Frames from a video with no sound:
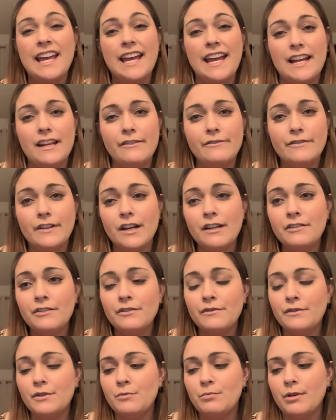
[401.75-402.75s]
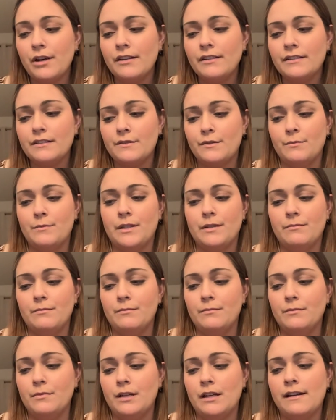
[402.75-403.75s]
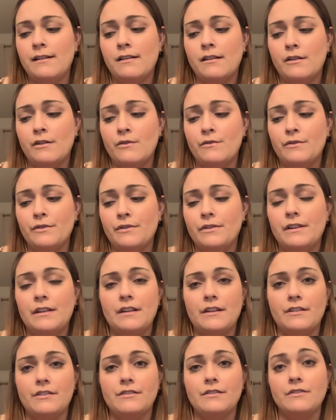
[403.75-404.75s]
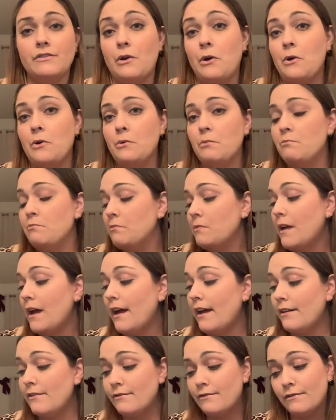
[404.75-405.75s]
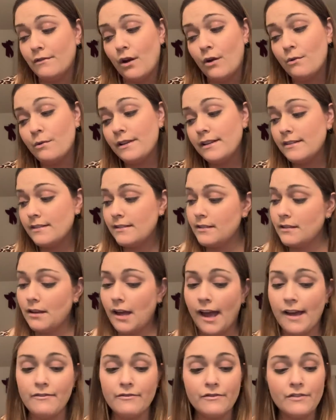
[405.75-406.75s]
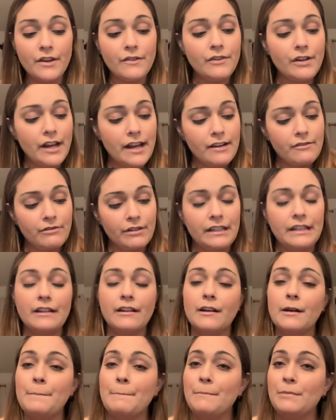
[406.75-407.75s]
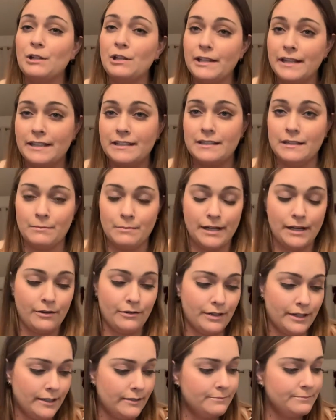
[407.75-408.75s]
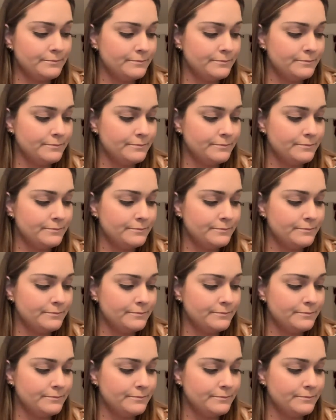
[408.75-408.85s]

And I've gotten a few products from them uh, over the years, so I've always, I've never had really a complaint about it.